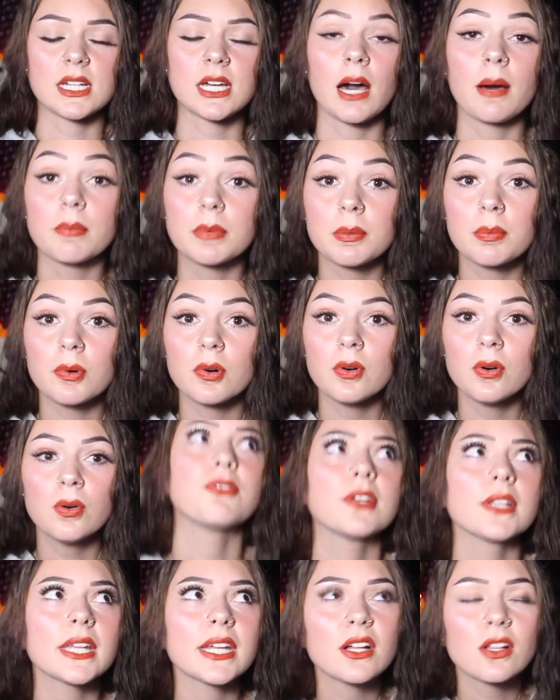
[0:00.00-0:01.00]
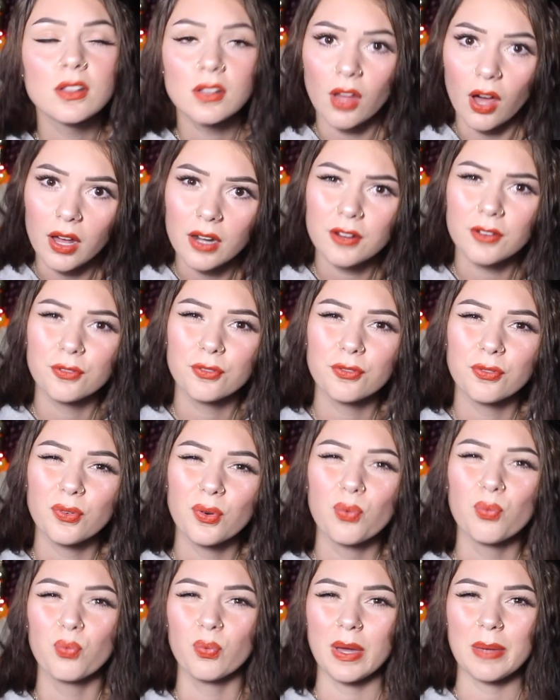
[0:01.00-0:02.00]
comfortable. I feel like a lot of
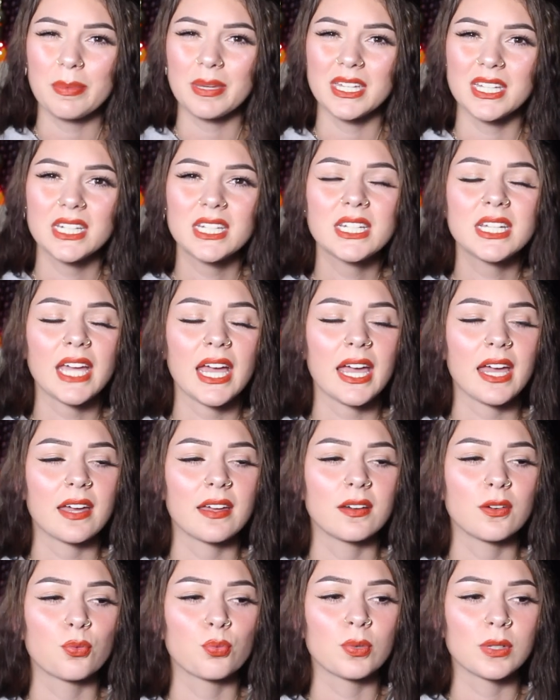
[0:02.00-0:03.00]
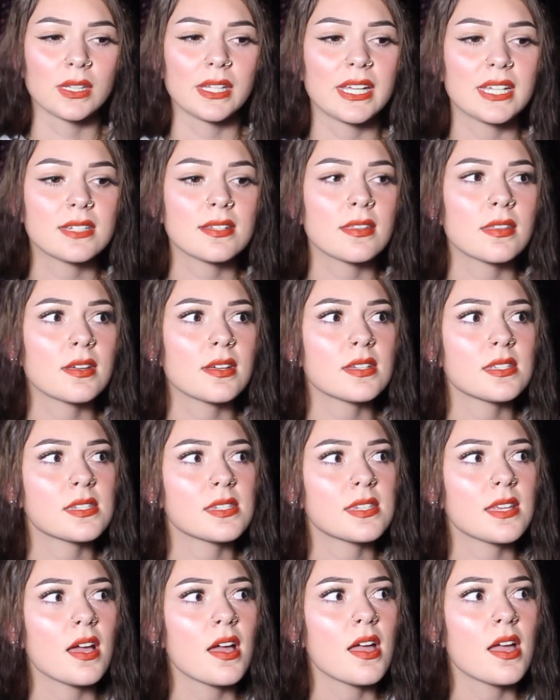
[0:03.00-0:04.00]
women can relate to
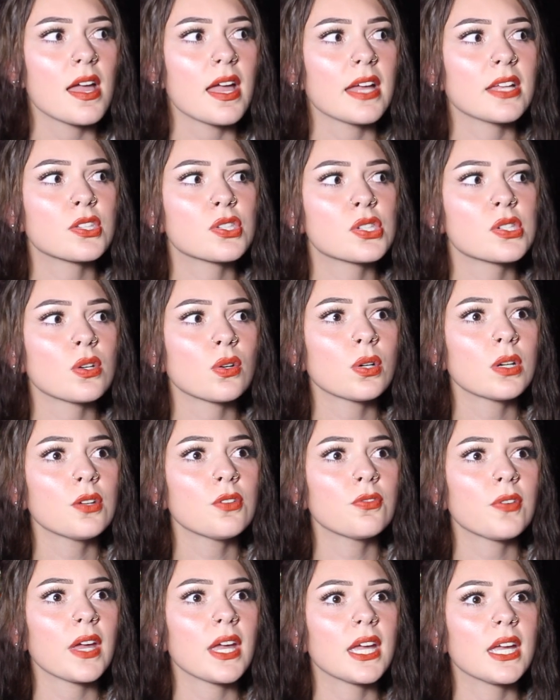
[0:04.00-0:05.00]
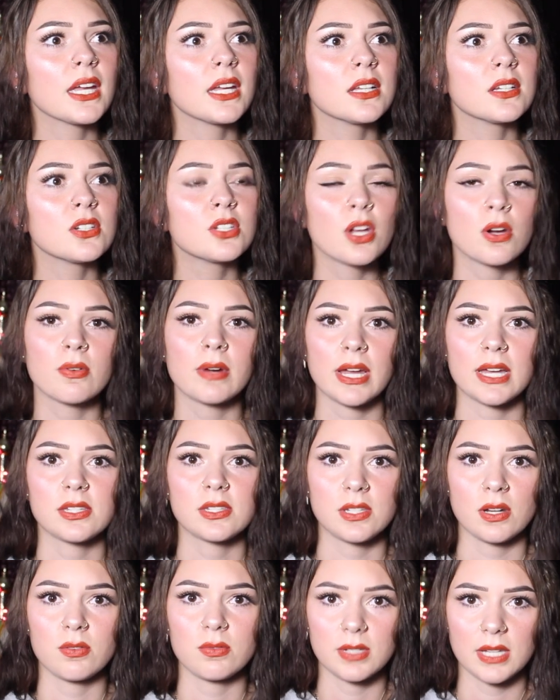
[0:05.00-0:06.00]
this. It's sort of a don't
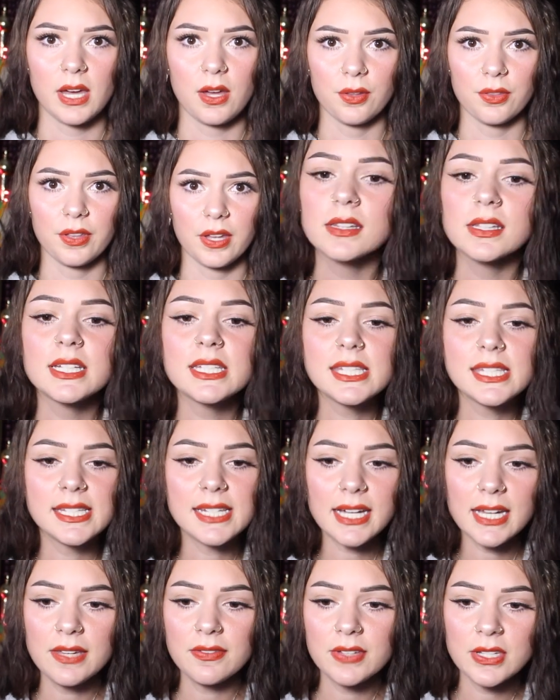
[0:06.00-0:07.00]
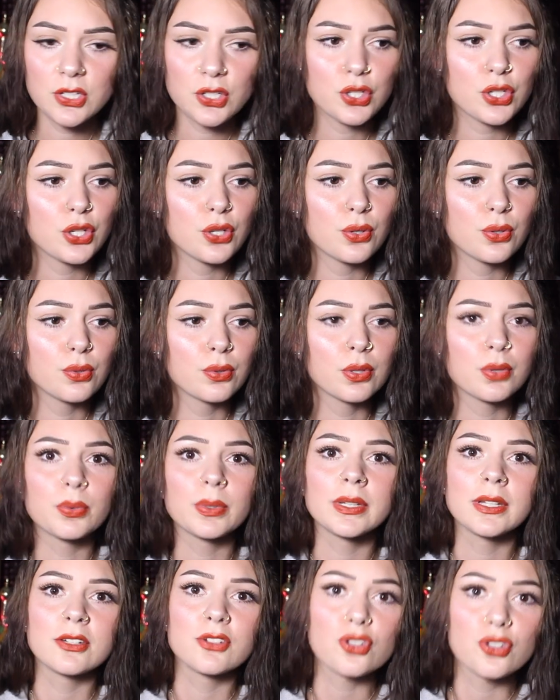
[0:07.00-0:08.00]
ask, don't tell thing. Let's dive into the
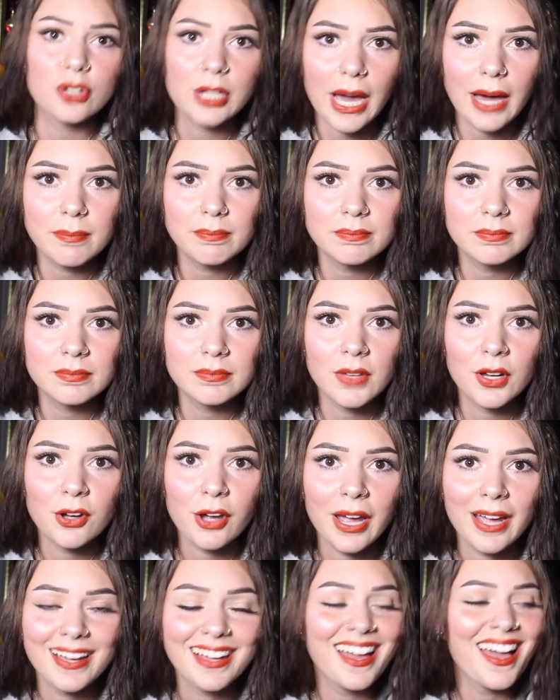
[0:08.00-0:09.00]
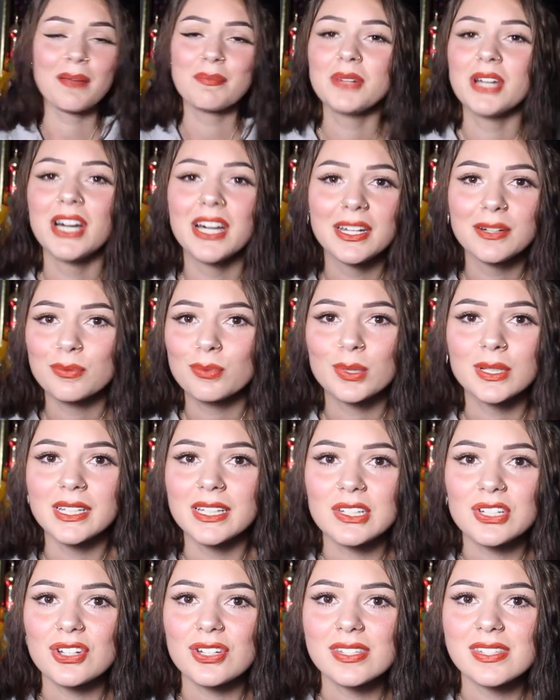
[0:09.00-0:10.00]
religion tab. Okay, I'm not
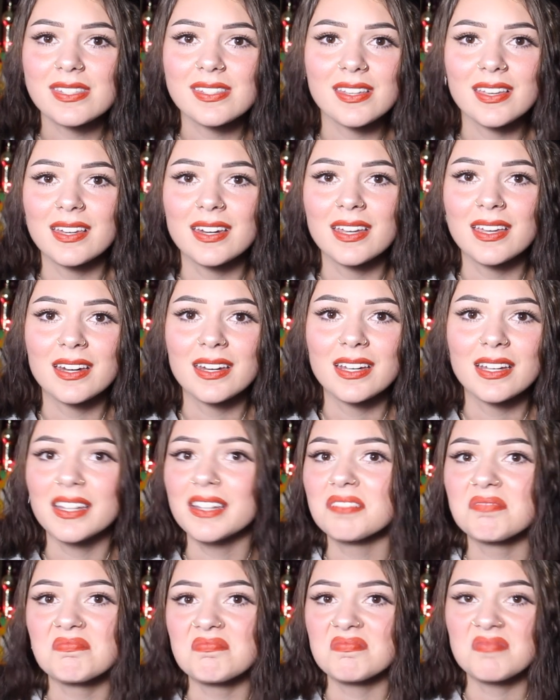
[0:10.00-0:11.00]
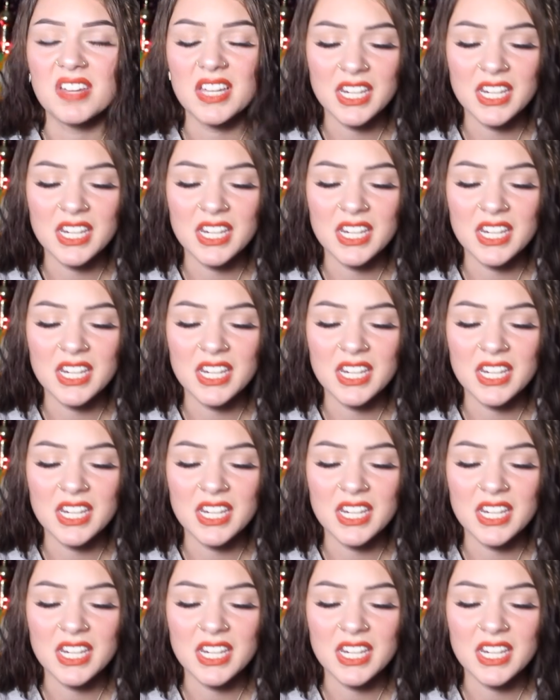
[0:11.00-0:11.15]
religious in any